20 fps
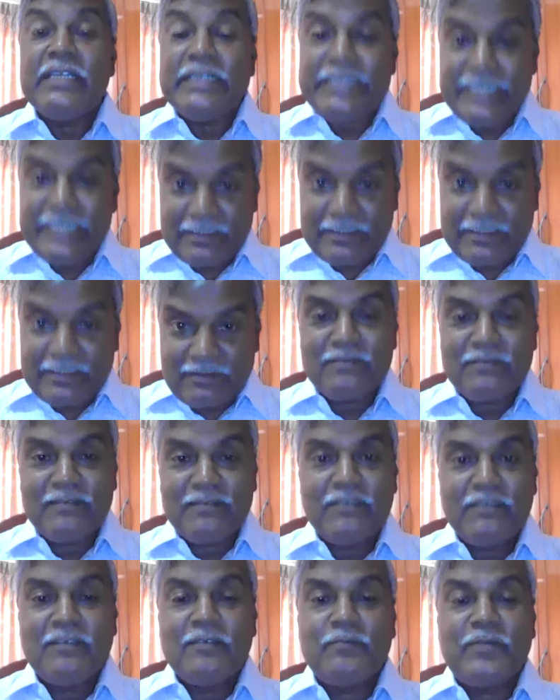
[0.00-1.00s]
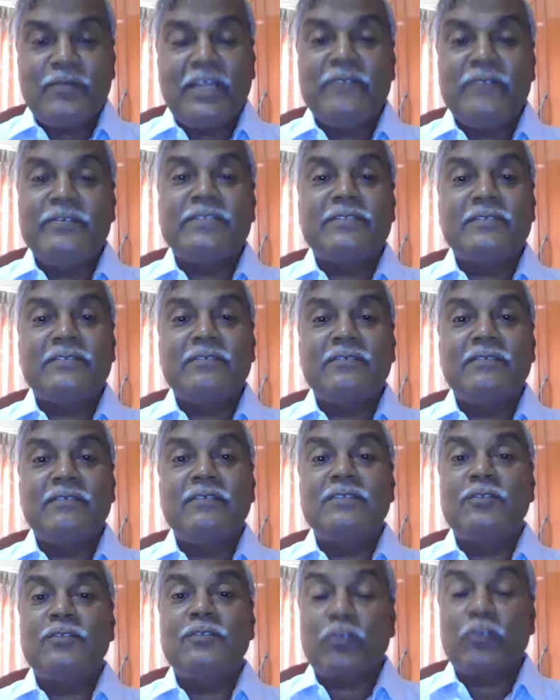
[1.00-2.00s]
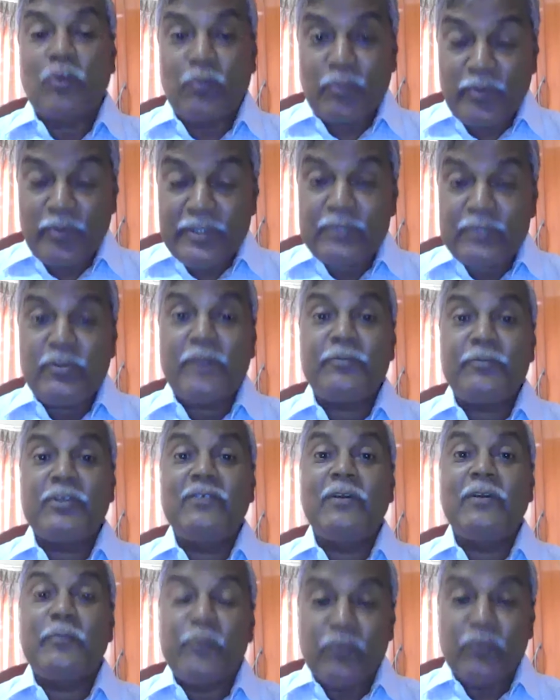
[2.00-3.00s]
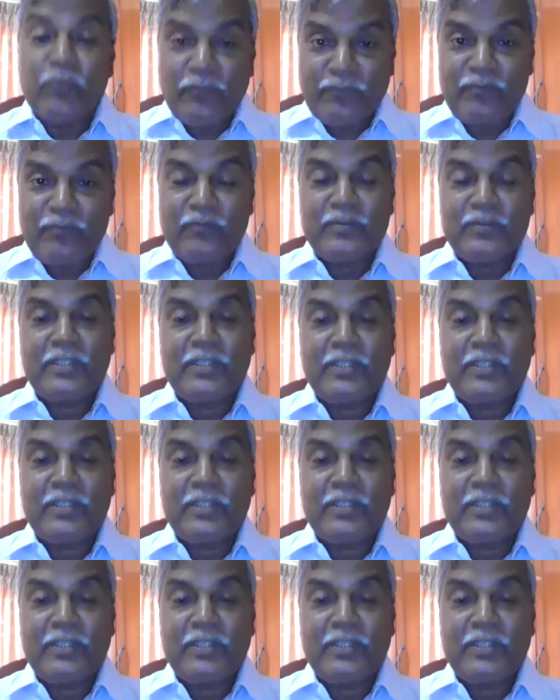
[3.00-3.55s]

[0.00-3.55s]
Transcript: Yet privacy is not compromised, you have to give a proof.